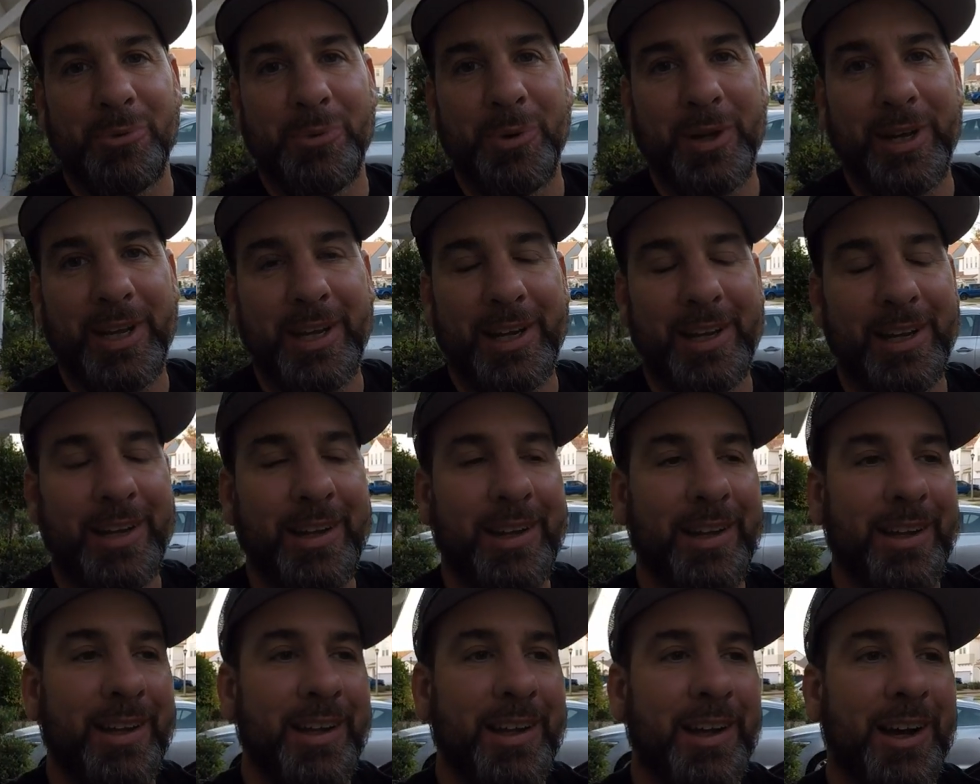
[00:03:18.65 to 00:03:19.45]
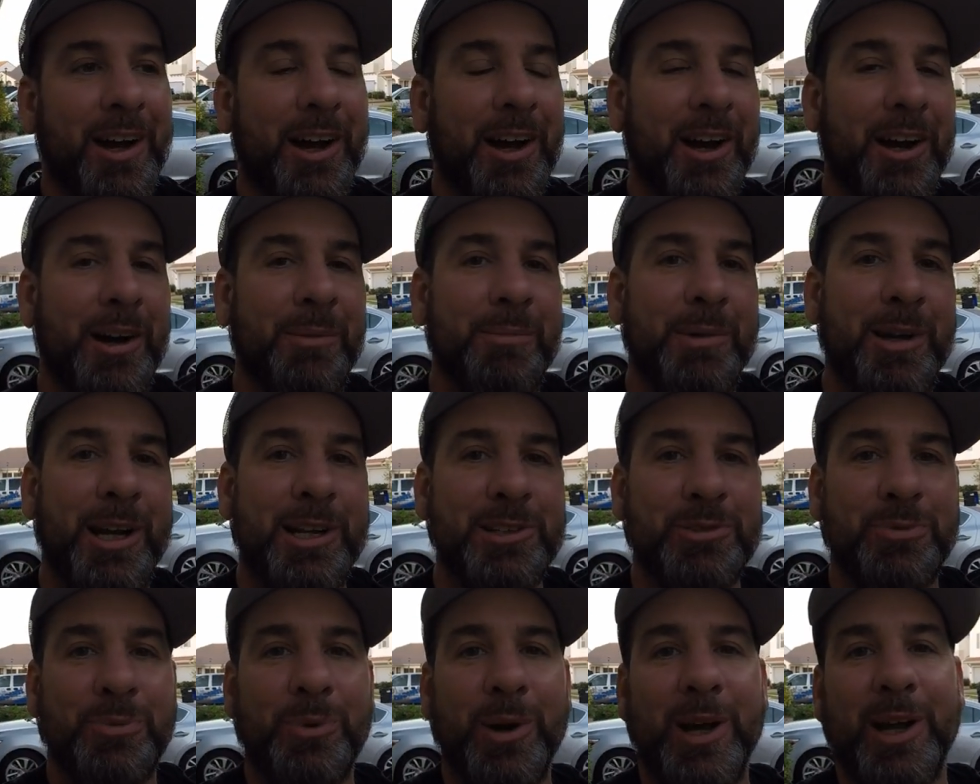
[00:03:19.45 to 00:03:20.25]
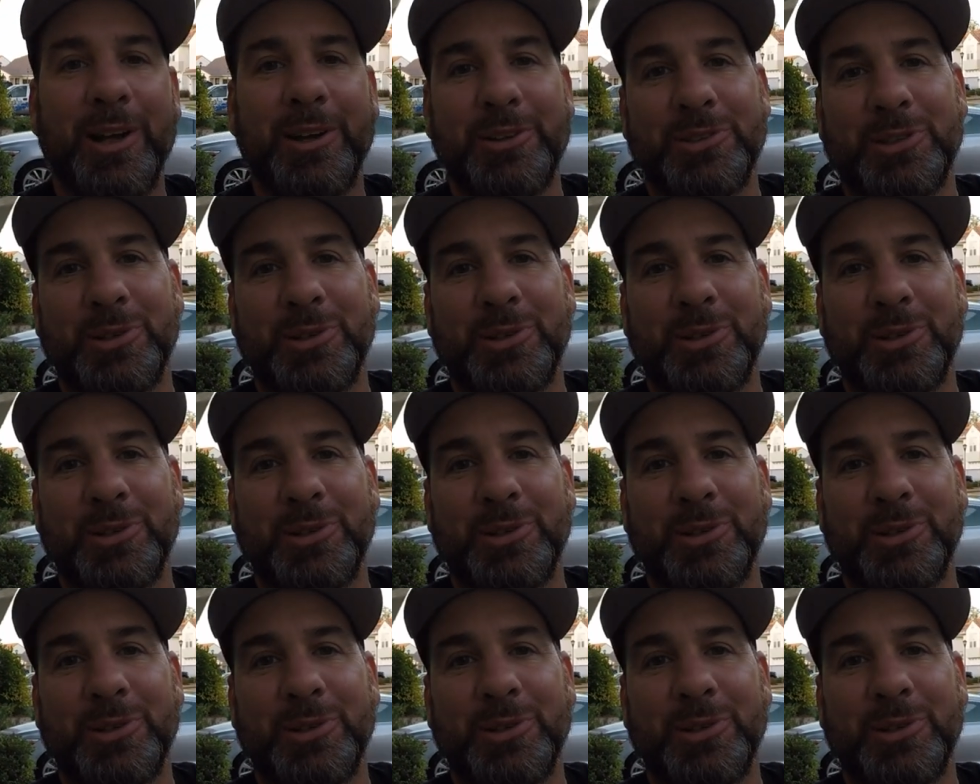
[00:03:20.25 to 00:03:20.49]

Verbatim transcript: wing um, as well.